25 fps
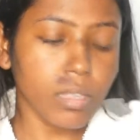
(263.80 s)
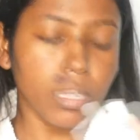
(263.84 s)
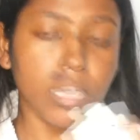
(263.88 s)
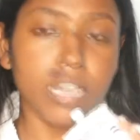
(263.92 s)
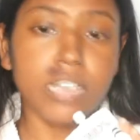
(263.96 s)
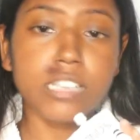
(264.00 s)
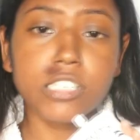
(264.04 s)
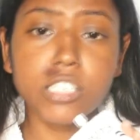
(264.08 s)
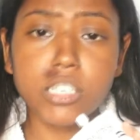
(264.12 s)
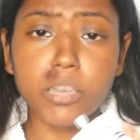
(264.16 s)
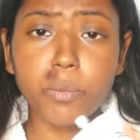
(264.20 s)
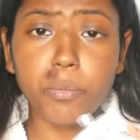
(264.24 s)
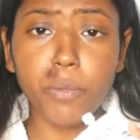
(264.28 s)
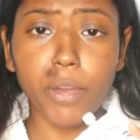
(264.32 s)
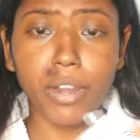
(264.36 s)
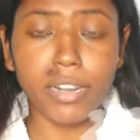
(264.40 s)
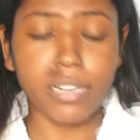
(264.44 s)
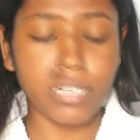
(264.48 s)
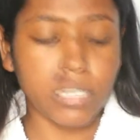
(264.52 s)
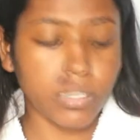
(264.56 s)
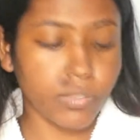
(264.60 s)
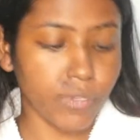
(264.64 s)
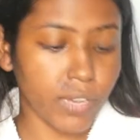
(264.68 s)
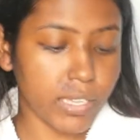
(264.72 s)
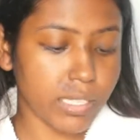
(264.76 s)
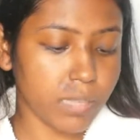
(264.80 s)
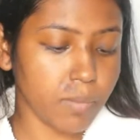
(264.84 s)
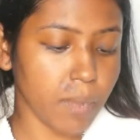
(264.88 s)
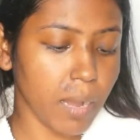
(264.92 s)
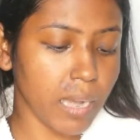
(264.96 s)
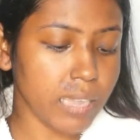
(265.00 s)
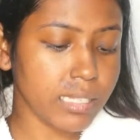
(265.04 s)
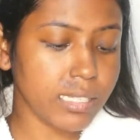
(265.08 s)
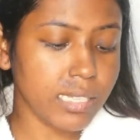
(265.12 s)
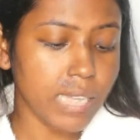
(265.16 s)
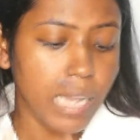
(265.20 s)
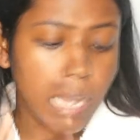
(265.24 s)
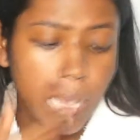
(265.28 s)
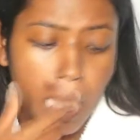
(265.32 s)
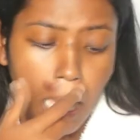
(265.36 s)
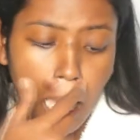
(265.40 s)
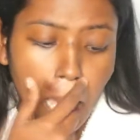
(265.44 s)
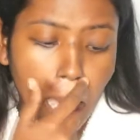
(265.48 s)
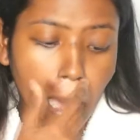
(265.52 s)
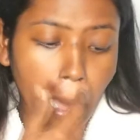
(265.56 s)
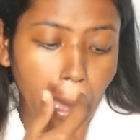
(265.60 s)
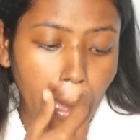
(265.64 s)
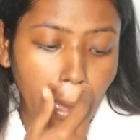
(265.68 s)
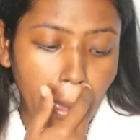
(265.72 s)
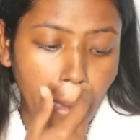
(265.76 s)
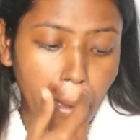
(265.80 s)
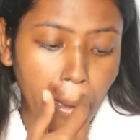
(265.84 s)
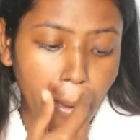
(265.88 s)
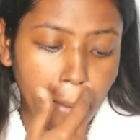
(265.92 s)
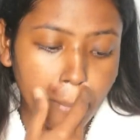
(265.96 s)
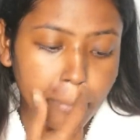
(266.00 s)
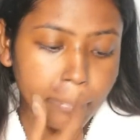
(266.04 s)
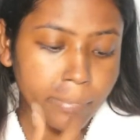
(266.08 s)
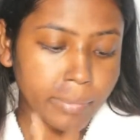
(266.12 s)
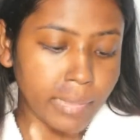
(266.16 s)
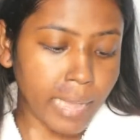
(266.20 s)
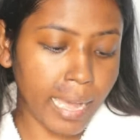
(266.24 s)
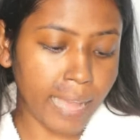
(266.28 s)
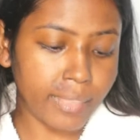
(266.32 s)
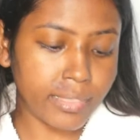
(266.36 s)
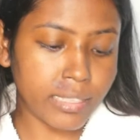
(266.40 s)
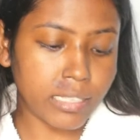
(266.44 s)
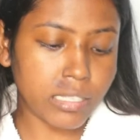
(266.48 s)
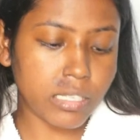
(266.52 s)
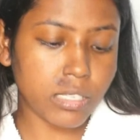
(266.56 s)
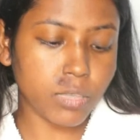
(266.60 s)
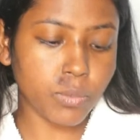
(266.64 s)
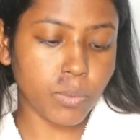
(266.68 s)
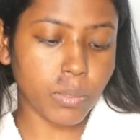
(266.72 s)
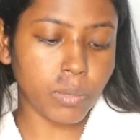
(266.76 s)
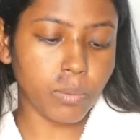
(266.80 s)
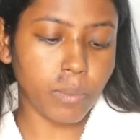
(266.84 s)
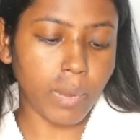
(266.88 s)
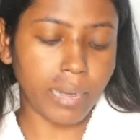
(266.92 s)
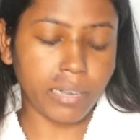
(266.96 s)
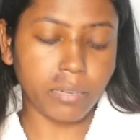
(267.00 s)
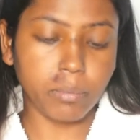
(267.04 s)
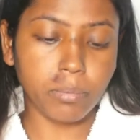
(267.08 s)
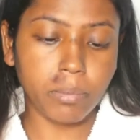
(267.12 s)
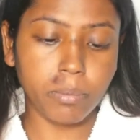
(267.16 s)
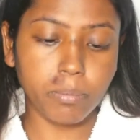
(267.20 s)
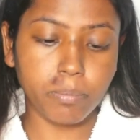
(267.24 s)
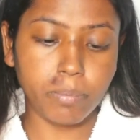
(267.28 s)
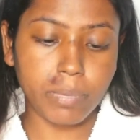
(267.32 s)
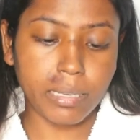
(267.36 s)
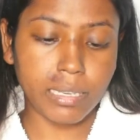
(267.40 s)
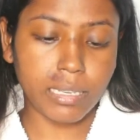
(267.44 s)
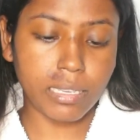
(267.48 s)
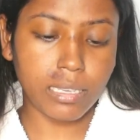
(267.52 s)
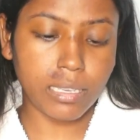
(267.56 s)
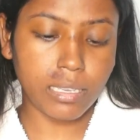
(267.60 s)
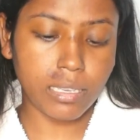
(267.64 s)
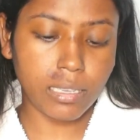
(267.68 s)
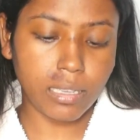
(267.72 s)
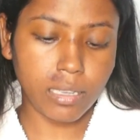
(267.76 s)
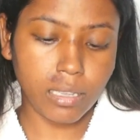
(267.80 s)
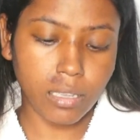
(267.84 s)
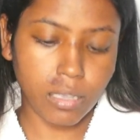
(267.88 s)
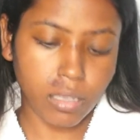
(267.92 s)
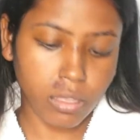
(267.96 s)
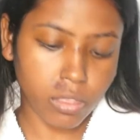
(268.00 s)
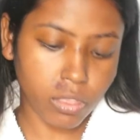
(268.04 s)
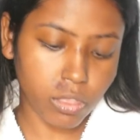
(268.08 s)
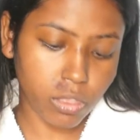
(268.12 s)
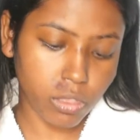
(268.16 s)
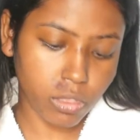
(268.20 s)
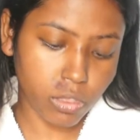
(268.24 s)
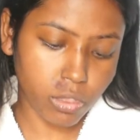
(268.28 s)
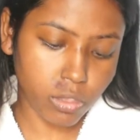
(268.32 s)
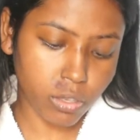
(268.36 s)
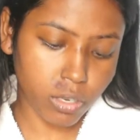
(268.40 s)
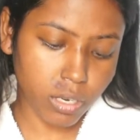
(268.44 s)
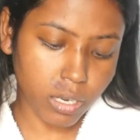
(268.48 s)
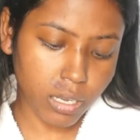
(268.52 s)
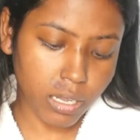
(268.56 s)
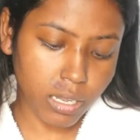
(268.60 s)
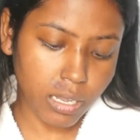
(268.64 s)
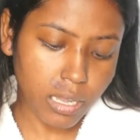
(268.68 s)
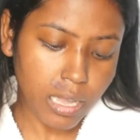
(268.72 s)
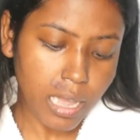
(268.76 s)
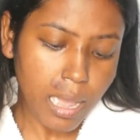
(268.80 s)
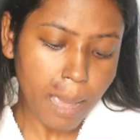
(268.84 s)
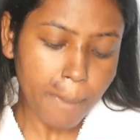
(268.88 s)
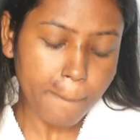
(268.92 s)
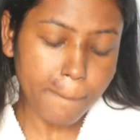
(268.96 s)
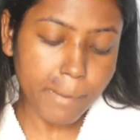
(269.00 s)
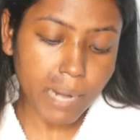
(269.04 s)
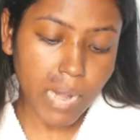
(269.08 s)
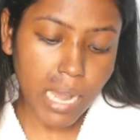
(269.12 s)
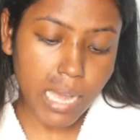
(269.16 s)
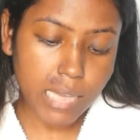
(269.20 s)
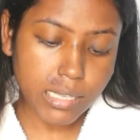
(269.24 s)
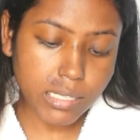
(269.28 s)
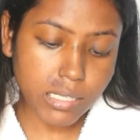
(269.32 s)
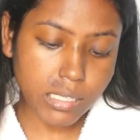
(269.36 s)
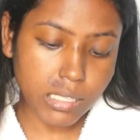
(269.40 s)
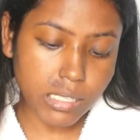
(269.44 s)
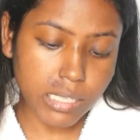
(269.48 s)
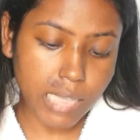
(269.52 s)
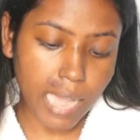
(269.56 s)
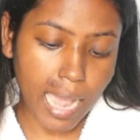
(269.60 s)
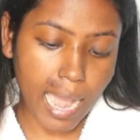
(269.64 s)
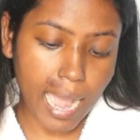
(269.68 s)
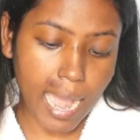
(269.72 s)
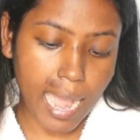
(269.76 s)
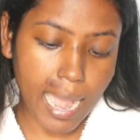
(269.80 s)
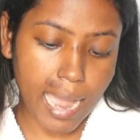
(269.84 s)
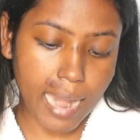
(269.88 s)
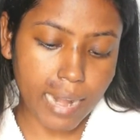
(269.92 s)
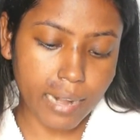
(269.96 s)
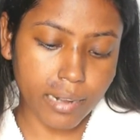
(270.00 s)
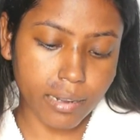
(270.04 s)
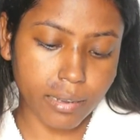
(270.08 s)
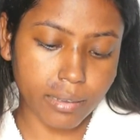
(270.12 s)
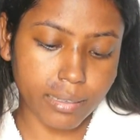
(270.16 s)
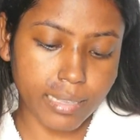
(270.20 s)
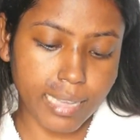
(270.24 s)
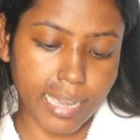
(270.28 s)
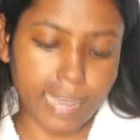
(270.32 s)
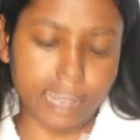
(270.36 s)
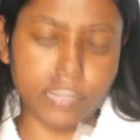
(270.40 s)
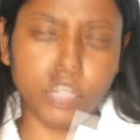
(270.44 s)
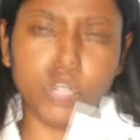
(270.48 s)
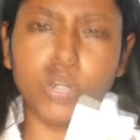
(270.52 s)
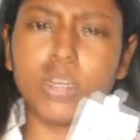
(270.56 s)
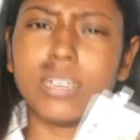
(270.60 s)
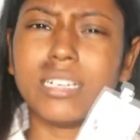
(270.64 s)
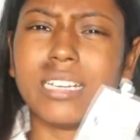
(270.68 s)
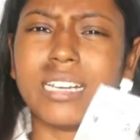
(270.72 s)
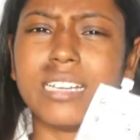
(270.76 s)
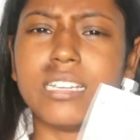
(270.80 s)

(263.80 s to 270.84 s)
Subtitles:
instant brightness face mask, and this is with vitamin B3 plus, and yeah, so